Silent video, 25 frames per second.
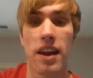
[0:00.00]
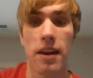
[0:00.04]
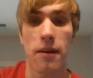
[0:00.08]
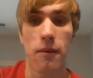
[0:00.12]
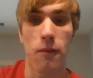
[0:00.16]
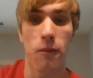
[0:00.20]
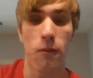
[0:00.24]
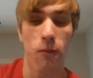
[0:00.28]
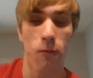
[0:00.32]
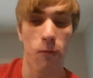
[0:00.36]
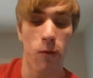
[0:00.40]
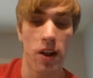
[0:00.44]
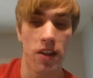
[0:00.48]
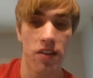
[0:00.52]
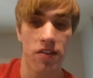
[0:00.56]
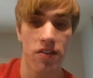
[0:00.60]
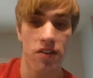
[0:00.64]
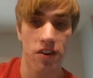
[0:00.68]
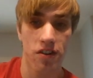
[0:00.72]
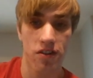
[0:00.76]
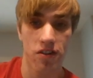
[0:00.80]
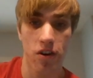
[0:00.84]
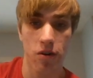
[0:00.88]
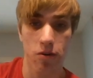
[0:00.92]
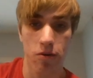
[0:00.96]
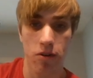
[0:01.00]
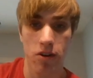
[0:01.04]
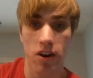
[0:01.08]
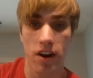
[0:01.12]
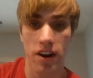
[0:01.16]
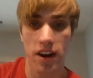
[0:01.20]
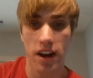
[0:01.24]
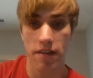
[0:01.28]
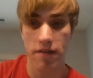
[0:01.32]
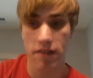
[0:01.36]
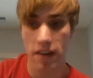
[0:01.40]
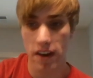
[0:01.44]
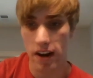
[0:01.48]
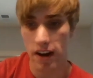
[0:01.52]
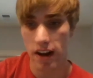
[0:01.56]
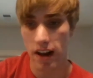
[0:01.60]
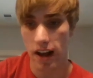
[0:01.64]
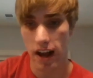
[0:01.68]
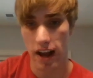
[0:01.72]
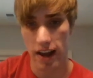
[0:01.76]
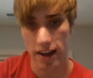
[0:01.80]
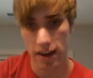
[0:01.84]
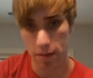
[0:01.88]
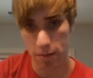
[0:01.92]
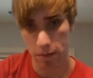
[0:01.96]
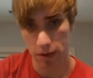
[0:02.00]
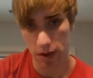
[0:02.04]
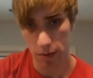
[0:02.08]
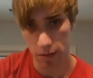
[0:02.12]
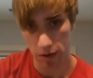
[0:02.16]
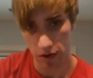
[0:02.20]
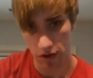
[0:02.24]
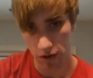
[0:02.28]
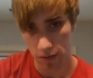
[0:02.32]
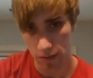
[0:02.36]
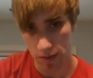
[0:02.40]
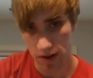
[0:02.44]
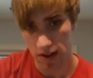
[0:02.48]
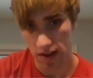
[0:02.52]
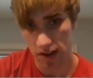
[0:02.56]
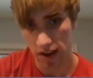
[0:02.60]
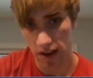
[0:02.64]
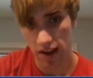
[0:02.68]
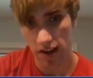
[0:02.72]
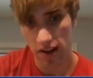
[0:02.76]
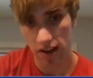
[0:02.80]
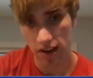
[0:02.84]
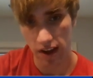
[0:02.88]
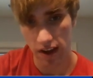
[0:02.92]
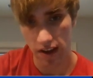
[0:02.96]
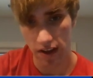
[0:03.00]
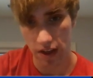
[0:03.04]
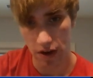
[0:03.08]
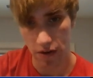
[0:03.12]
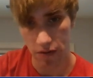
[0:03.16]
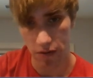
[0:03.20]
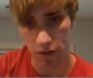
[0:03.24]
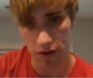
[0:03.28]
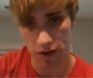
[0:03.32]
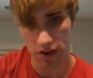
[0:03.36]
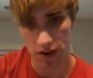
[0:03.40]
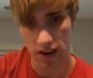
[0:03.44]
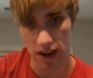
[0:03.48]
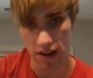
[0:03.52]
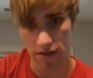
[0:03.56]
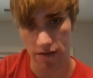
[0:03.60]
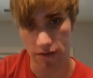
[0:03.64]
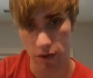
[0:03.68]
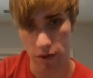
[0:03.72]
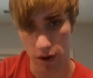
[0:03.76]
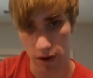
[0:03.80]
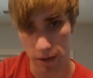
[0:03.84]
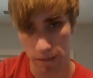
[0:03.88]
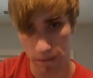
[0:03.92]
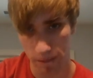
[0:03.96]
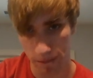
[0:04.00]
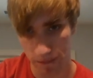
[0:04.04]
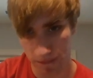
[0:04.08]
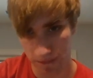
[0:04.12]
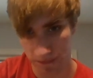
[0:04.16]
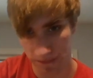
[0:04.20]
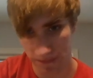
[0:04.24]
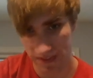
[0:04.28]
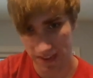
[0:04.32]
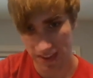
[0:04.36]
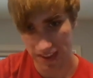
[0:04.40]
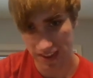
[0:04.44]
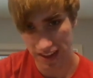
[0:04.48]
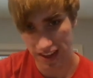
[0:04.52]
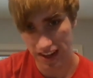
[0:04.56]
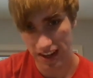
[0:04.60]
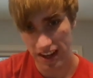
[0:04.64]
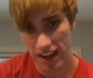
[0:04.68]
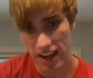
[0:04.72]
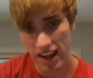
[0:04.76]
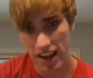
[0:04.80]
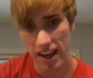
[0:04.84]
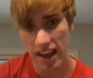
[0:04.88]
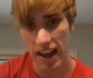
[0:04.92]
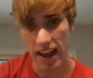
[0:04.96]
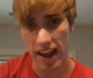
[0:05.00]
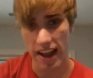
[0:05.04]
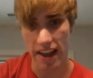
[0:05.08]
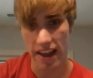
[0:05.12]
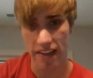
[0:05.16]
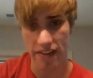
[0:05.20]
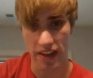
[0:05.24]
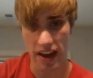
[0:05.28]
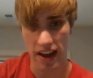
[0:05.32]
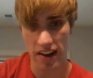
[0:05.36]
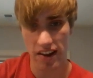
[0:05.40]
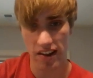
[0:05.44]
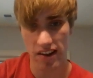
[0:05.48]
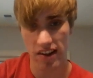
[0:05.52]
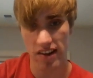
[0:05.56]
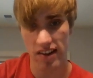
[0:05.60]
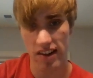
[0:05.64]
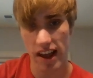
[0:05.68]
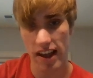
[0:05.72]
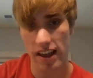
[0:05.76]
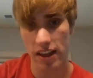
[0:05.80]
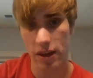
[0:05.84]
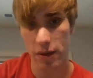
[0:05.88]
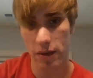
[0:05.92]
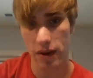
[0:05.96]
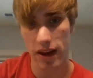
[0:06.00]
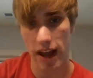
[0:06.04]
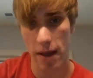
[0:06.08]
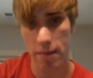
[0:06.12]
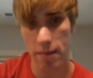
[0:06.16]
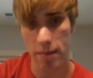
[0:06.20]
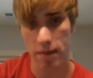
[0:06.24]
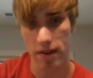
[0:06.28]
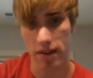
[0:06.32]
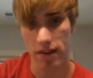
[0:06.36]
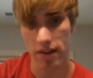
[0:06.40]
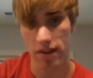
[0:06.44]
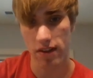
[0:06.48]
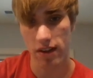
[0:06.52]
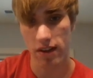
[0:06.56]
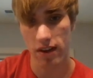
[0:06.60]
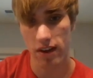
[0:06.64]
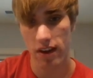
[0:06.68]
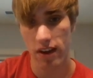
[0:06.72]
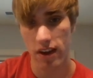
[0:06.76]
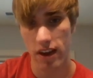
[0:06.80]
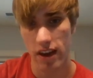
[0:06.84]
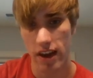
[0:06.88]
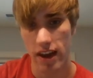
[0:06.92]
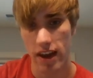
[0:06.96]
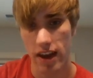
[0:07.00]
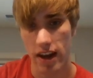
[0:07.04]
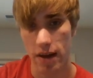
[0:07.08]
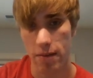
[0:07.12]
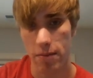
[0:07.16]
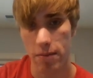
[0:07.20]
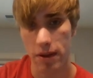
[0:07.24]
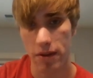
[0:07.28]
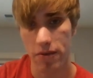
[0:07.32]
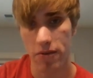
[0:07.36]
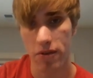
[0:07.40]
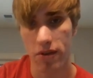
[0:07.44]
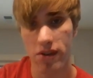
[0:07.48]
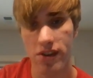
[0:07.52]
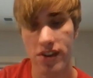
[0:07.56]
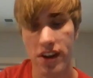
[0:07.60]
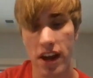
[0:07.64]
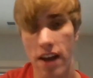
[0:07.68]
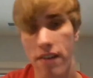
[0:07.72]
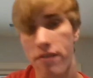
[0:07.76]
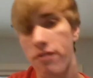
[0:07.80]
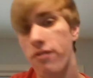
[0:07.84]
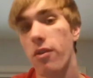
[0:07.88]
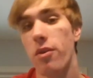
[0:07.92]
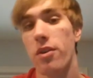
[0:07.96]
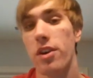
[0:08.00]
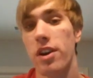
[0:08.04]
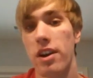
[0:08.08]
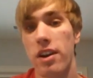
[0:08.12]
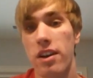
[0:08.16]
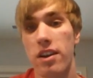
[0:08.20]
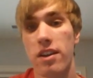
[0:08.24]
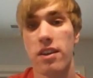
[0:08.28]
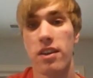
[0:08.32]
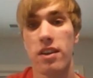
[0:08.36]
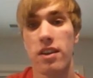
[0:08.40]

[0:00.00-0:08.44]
that once there's no rook on f8, I can play bishop e6 and then rook to f4. And that is exactly what happens. And I play rook to f4.